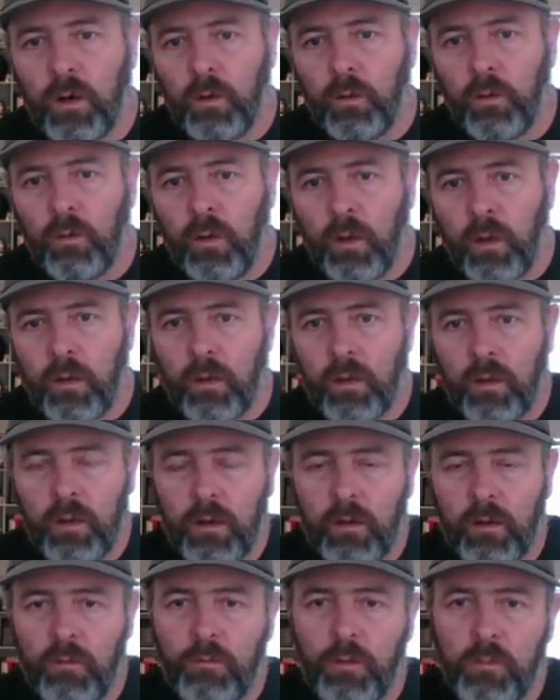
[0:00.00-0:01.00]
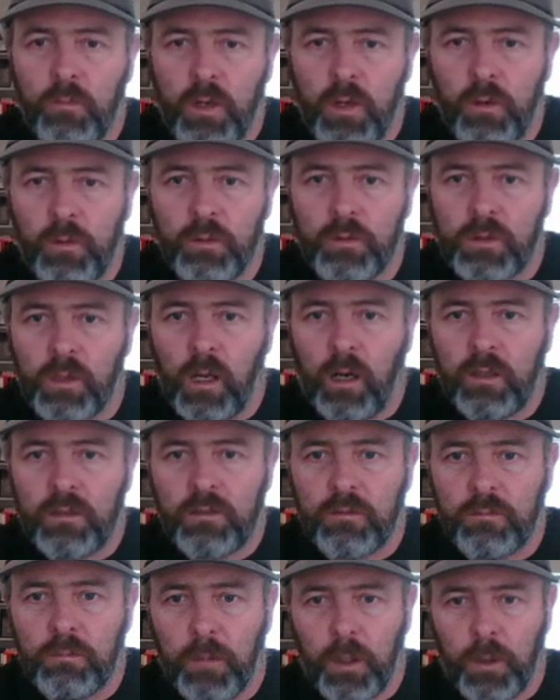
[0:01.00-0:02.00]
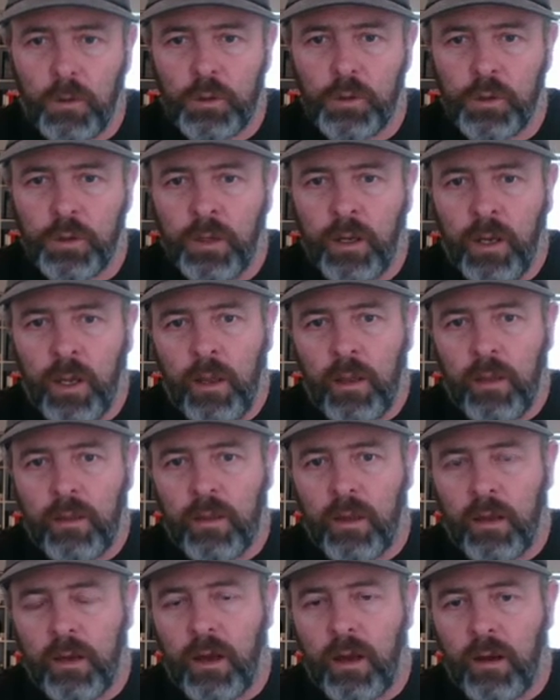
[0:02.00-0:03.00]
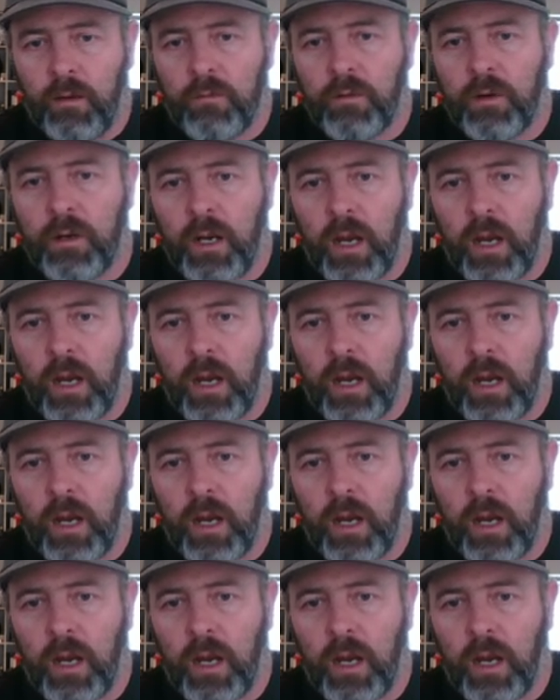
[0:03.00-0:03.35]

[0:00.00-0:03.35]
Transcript: We know that from Newton's laws of motion that